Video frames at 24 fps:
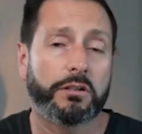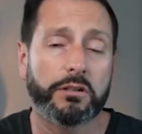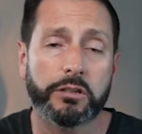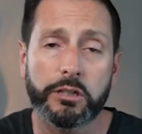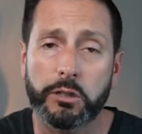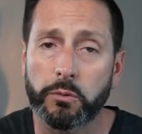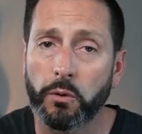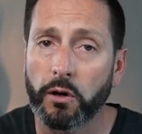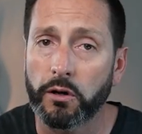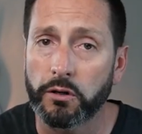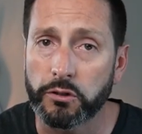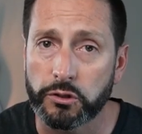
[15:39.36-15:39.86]

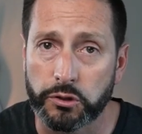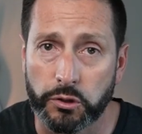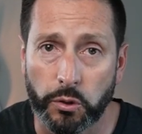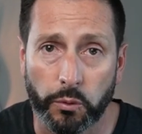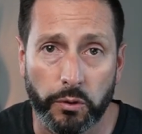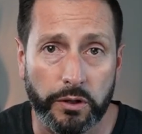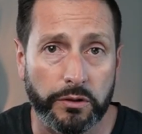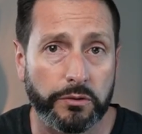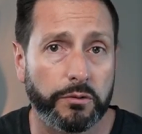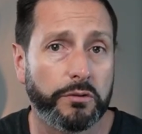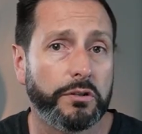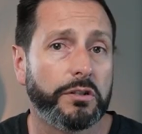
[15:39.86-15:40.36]
Clearwater is
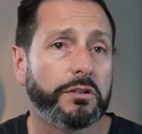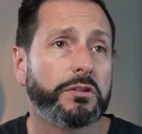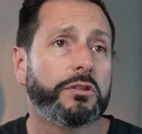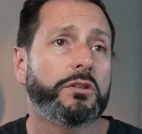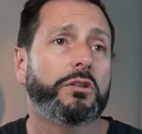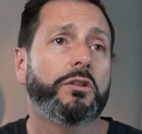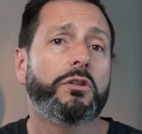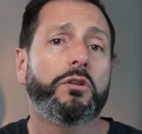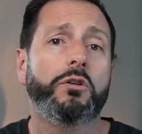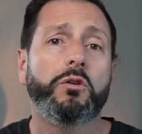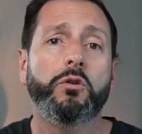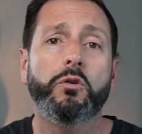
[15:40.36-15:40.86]
going through this
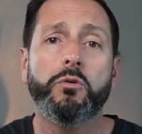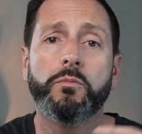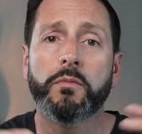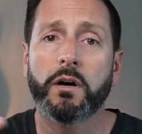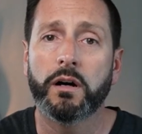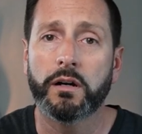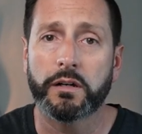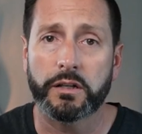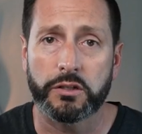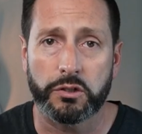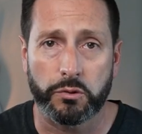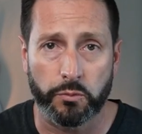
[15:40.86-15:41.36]

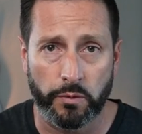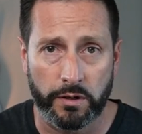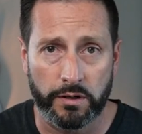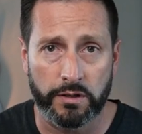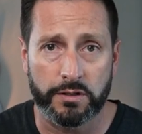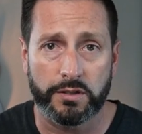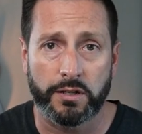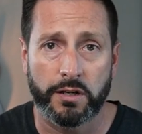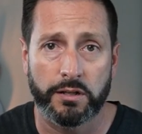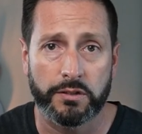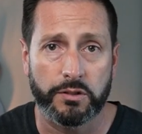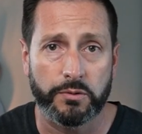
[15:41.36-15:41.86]
humongous
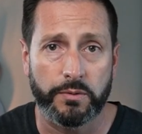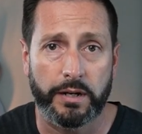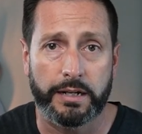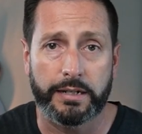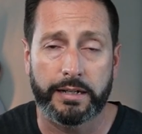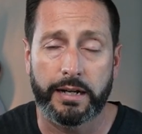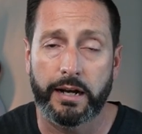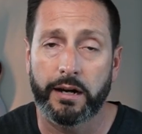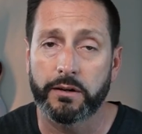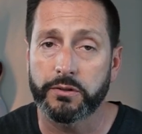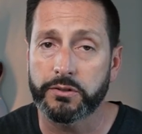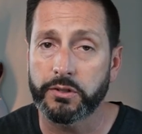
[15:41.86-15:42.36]
renaissance right
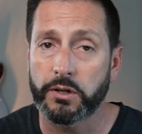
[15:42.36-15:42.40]
now.